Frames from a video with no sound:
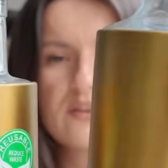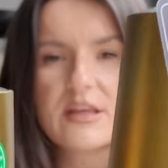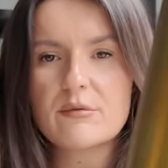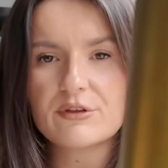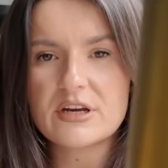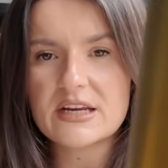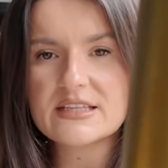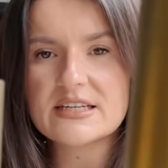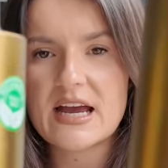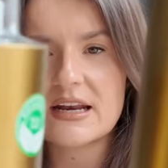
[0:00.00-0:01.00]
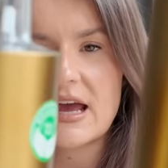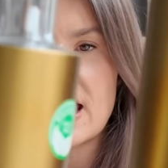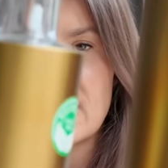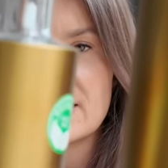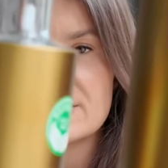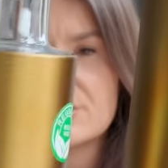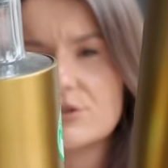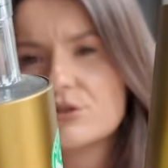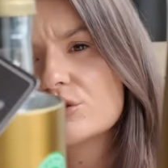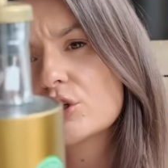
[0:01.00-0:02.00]
They were £3.99 and
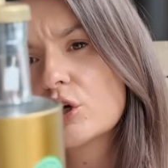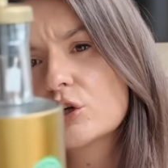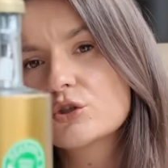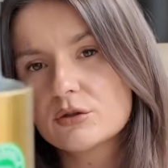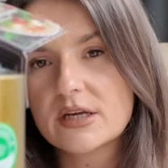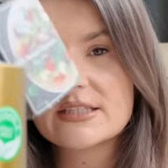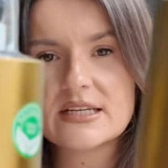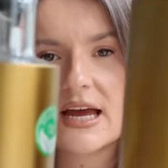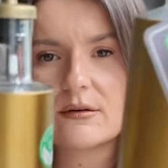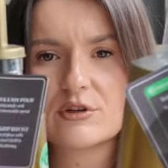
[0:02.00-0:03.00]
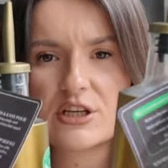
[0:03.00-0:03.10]
£2.99,